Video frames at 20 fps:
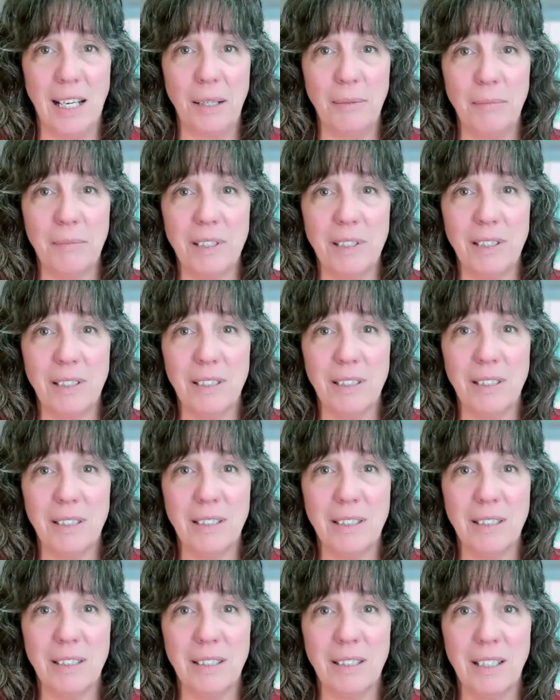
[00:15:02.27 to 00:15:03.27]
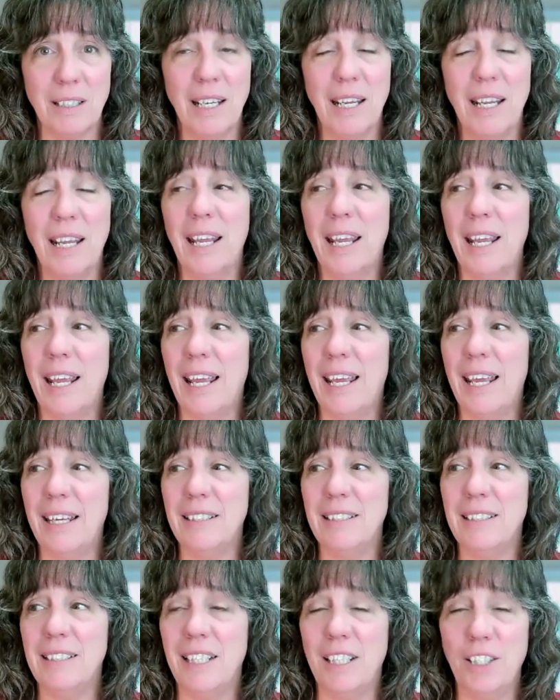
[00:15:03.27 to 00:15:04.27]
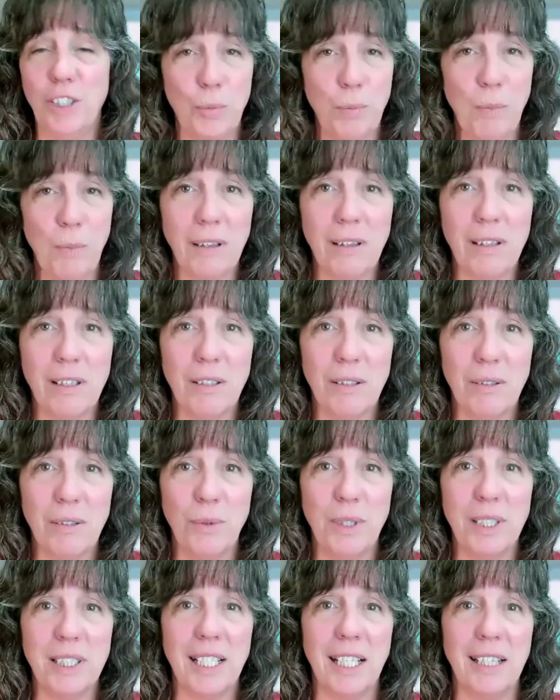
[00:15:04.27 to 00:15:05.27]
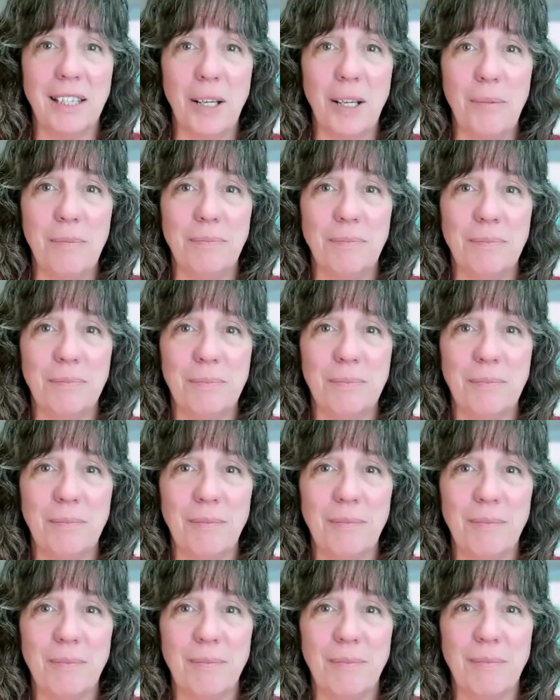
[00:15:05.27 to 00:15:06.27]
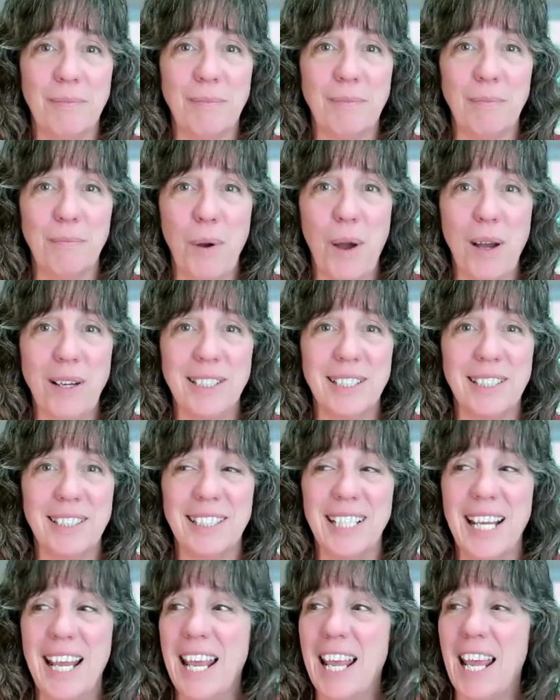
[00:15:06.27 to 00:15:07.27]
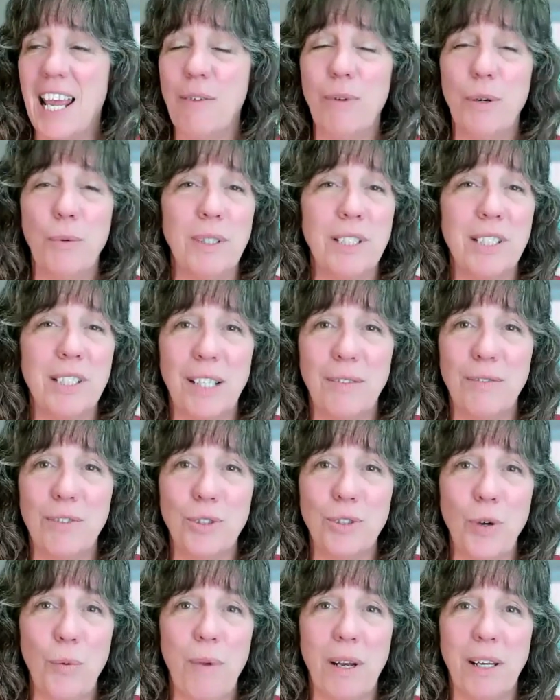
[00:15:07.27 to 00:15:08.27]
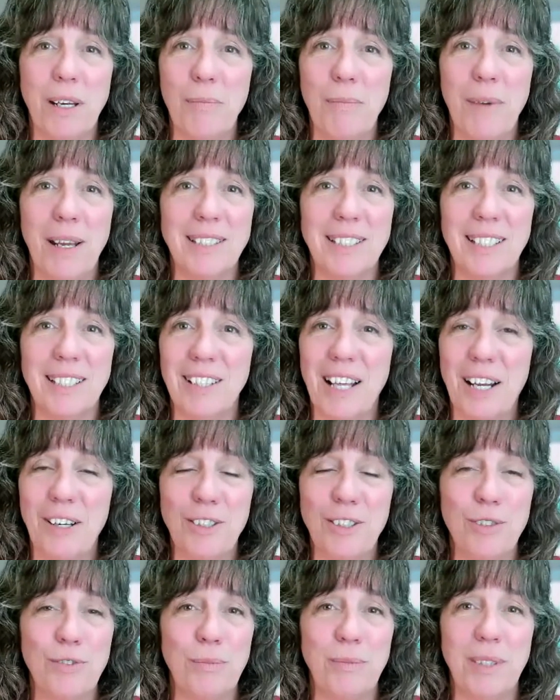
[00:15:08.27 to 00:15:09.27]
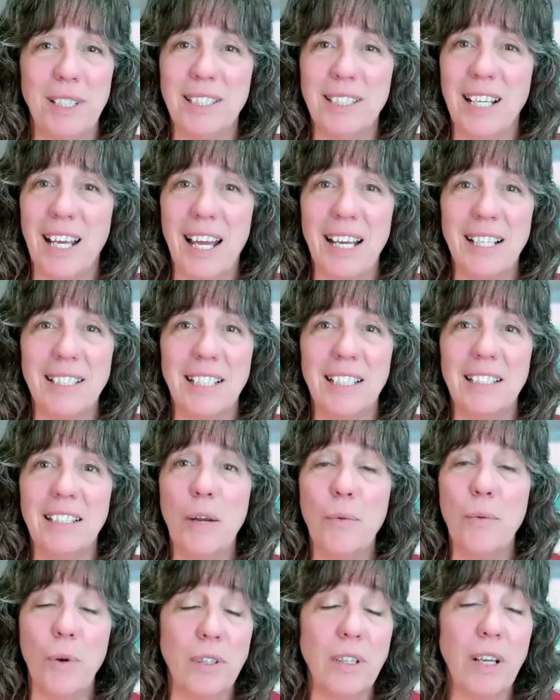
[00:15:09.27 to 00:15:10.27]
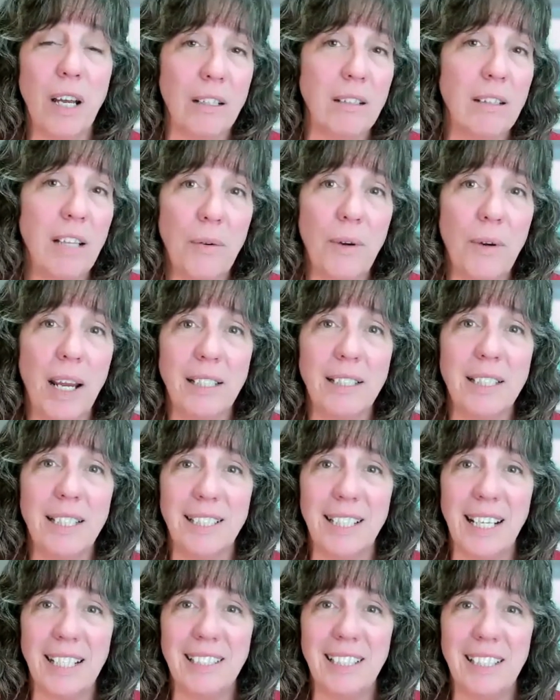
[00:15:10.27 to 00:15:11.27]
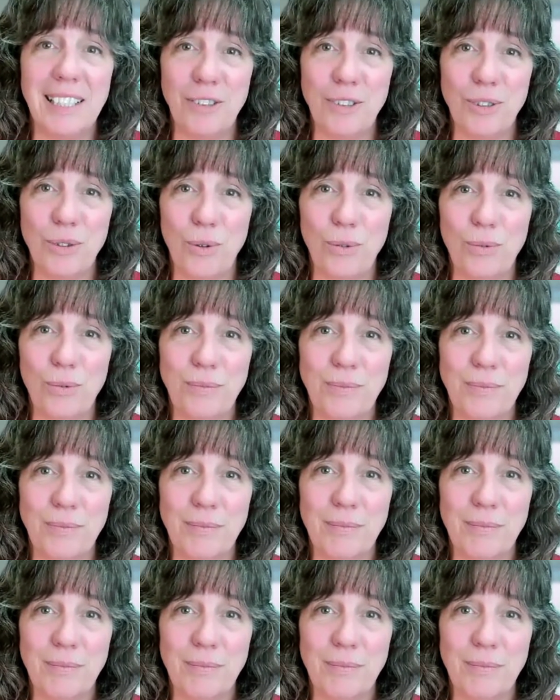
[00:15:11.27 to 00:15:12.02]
names and each month we sent them boxes. And we received so many amazing letters from these guys. And they were young, they were 18, 19 years old.